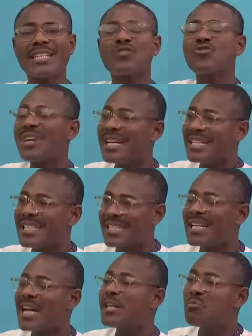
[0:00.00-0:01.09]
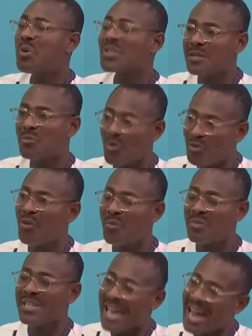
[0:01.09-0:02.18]
is realistically possible for
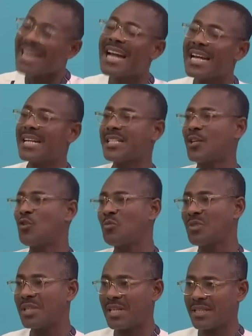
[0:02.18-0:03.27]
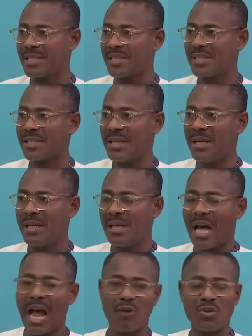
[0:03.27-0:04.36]
me under the circumstances?
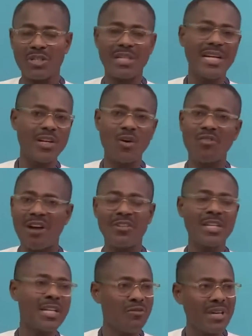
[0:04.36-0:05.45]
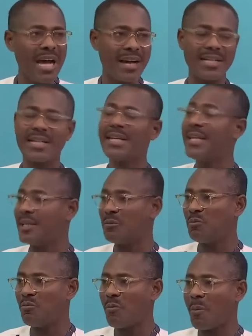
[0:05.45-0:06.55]
I was laid off, I've been given 100,000
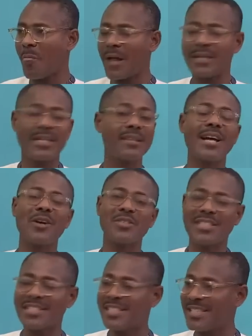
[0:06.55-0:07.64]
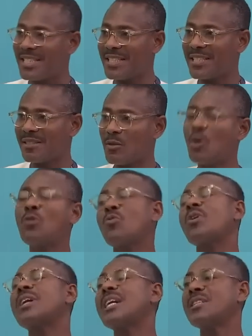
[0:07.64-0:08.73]
cedis.
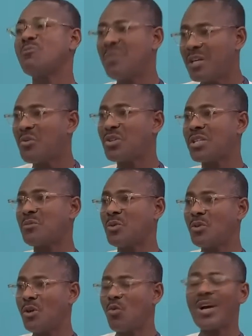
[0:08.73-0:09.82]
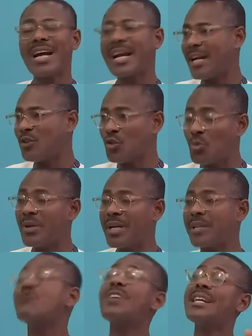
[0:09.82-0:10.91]
What does it make possible? What can I do with
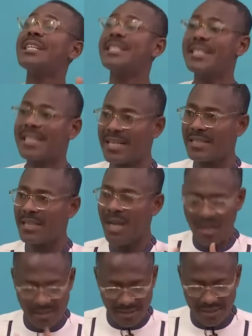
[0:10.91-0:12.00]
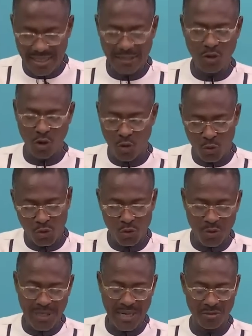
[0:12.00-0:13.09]
it realistically? Set your goal
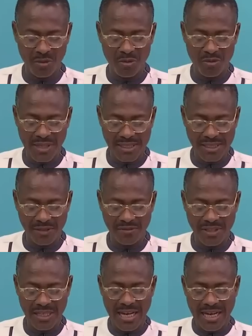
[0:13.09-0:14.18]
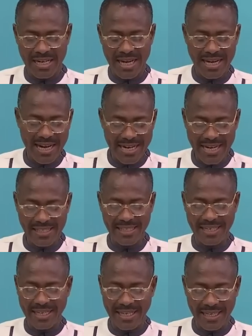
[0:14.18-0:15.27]
so you can be able to achieve it. Then the
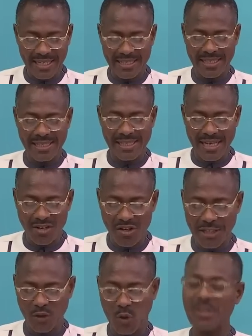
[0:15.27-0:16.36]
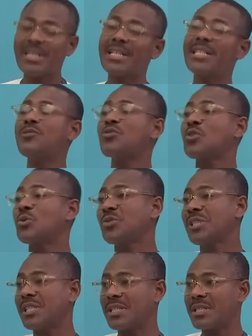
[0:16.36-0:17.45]
next A is generate alternative
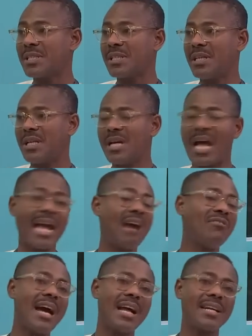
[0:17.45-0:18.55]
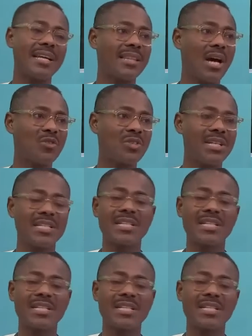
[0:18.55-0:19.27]
solutions. I have 100,000 in